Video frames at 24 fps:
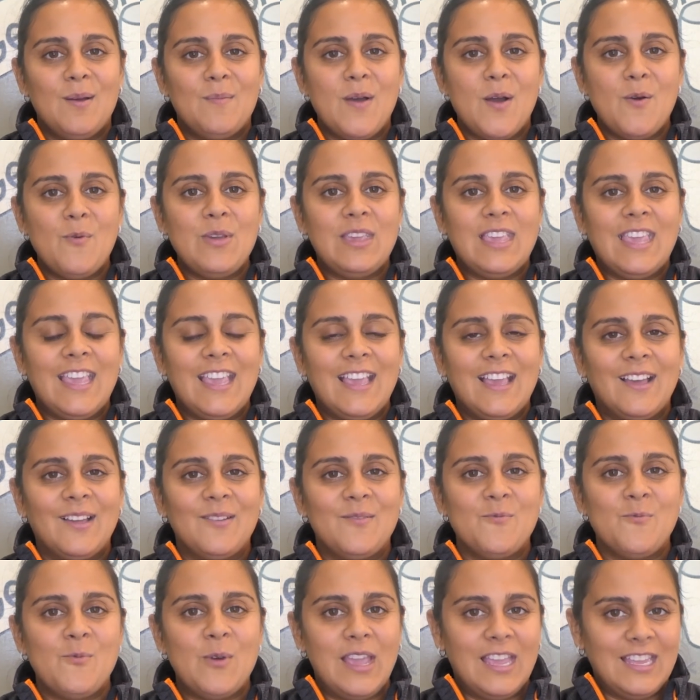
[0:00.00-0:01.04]
We
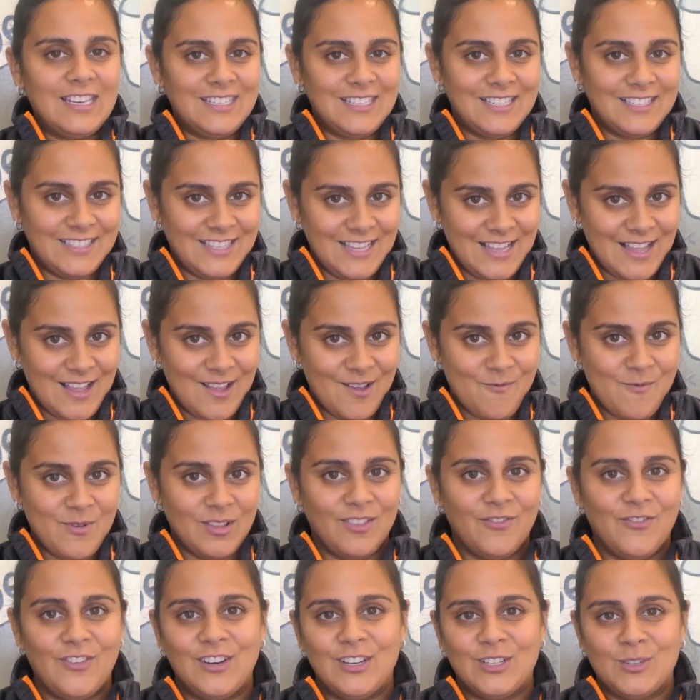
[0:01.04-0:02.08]
can't wait to see what
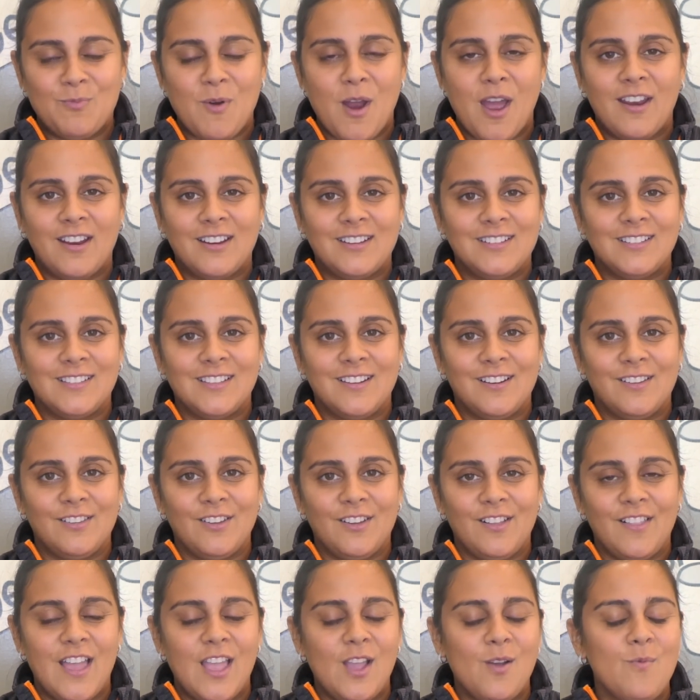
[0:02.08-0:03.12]
the finished product is gonna
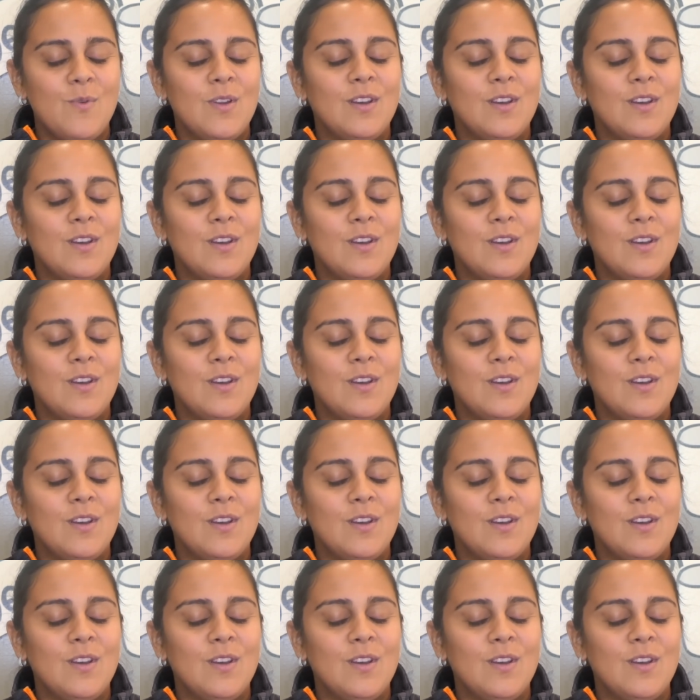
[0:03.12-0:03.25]
look like.